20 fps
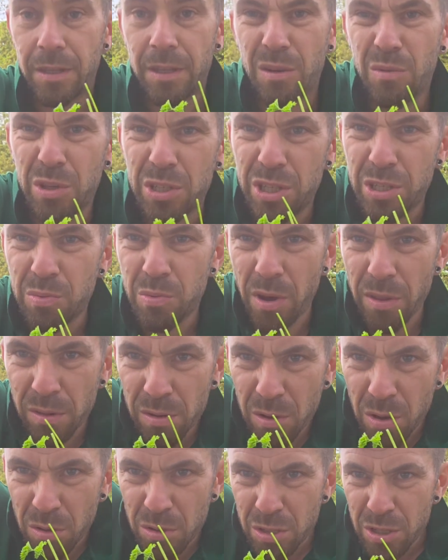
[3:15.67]
which is what the
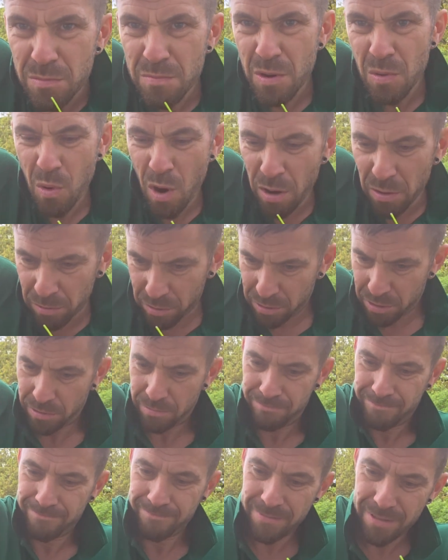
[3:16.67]
customer wants.
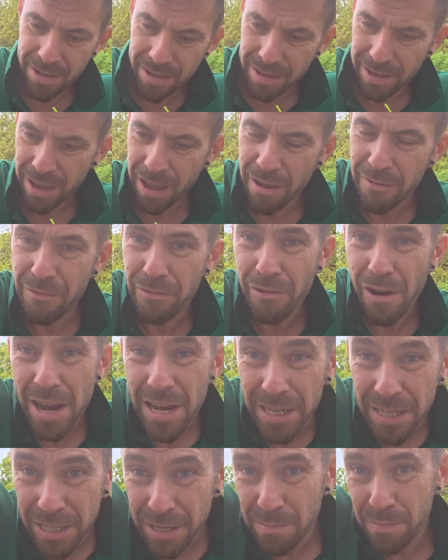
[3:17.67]
And for
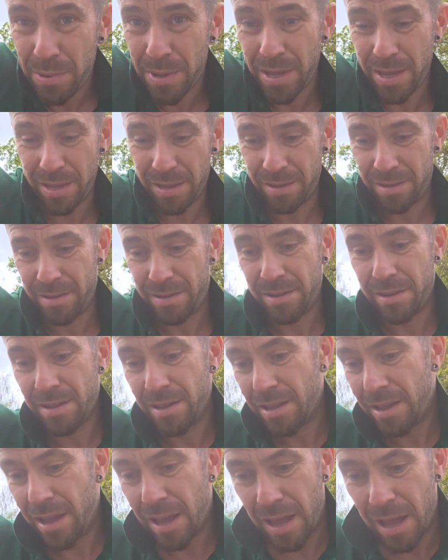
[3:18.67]
80p,
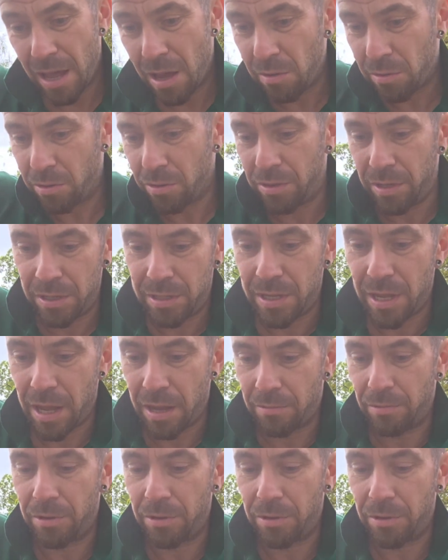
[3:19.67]
how good is that?